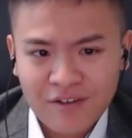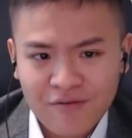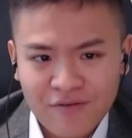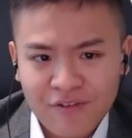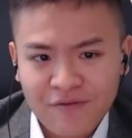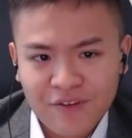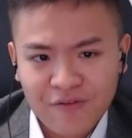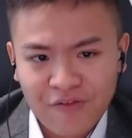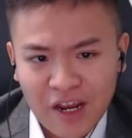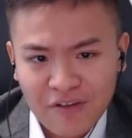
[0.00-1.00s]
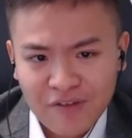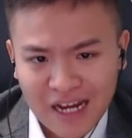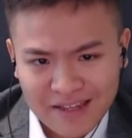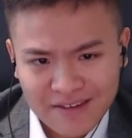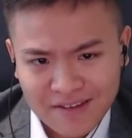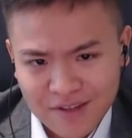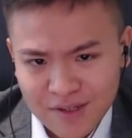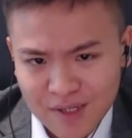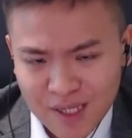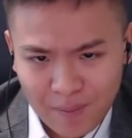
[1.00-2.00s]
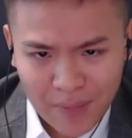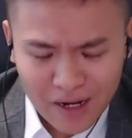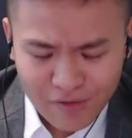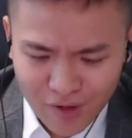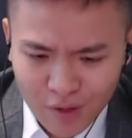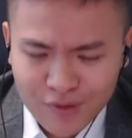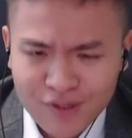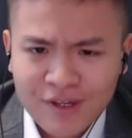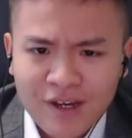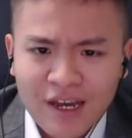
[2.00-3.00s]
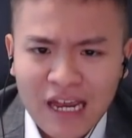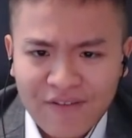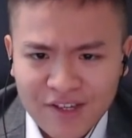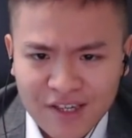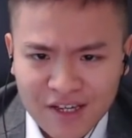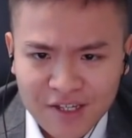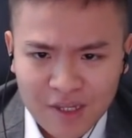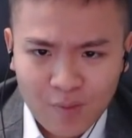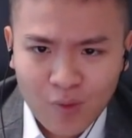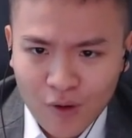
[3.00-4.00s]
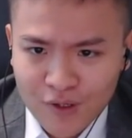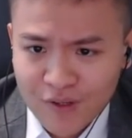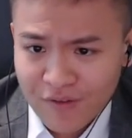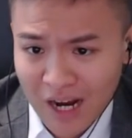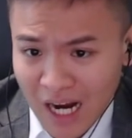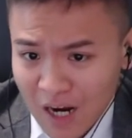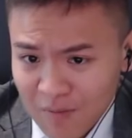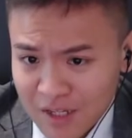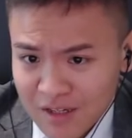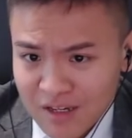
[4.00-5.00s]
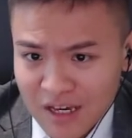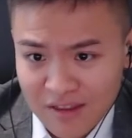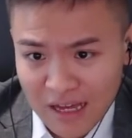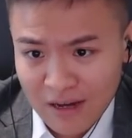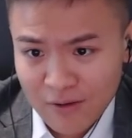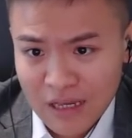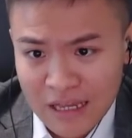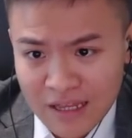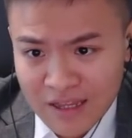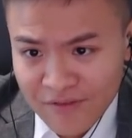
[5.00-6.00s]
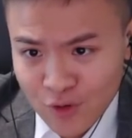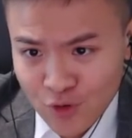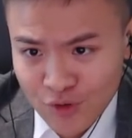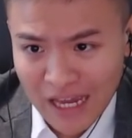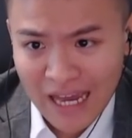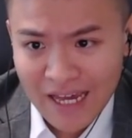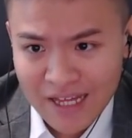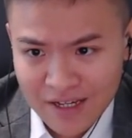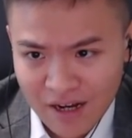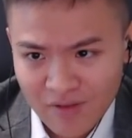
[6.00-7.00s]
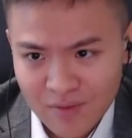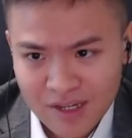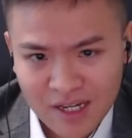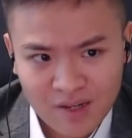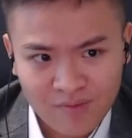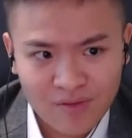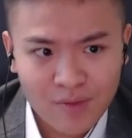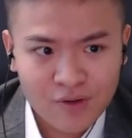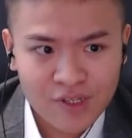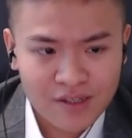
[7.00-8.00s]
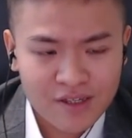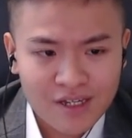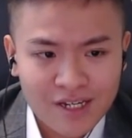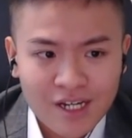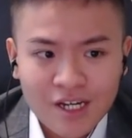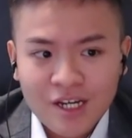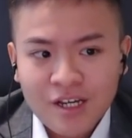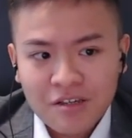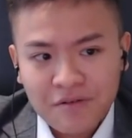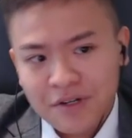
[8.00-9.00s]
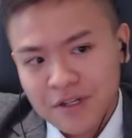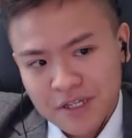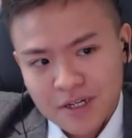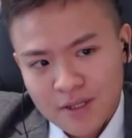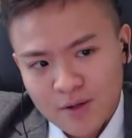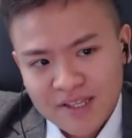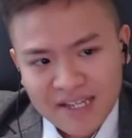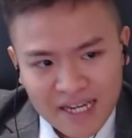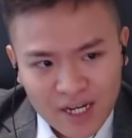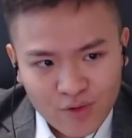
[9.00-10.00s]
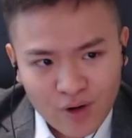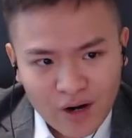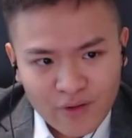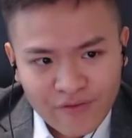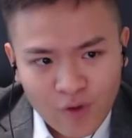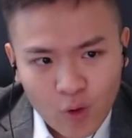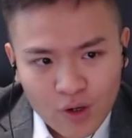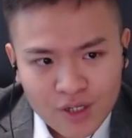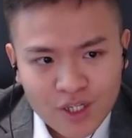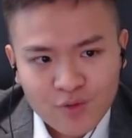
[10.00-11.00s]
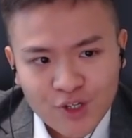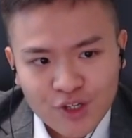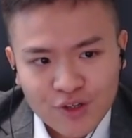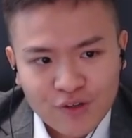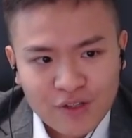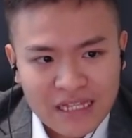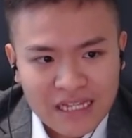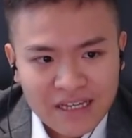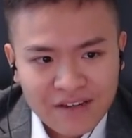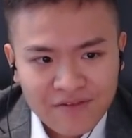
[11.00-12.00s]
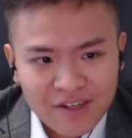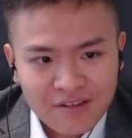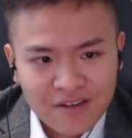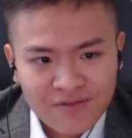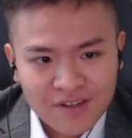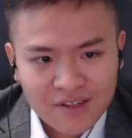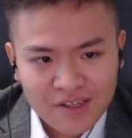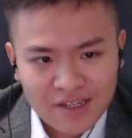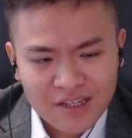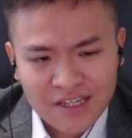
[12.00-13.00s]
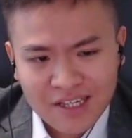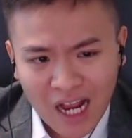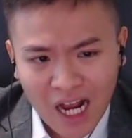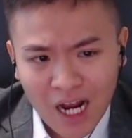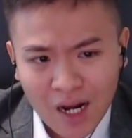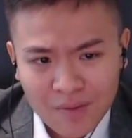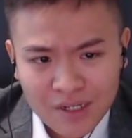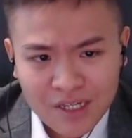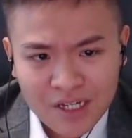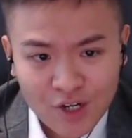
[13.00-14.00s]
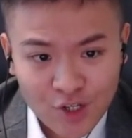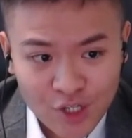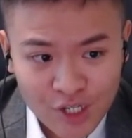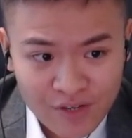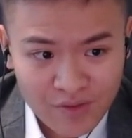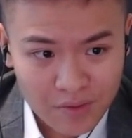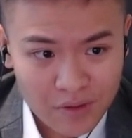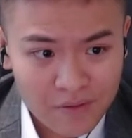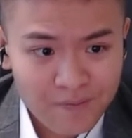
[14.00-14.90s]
with the varied identities and backgrounds, emphasizing the importance of harmony and how individuals and government can promote it. So we're going to take a look at the inquiry focus, which is to live in a diverse society. Is harmony achievable?